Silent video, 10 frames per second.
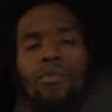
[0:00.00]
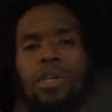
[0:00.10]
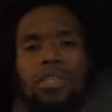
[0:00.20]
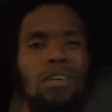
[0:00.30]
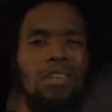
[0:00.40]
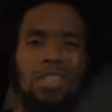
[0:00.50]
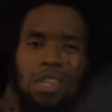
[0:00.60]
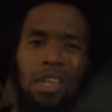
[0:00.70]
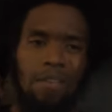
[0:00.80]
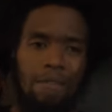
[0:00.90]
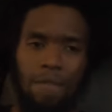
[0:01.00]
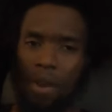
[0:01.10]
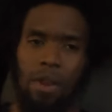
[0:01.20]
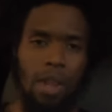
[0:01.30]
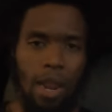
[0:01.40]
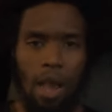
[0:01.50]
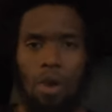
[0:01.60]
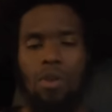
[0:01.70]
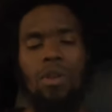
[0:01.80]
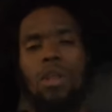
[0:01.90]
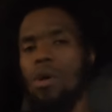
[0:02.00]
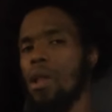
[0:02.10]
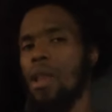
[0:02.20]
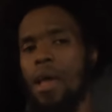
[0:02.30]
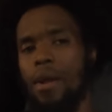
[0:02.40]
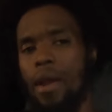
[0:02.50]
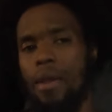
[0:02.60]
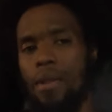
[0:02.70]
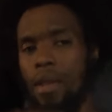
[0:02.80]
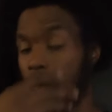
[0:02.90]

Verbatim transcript: researching it, figuring it out, and all that, right?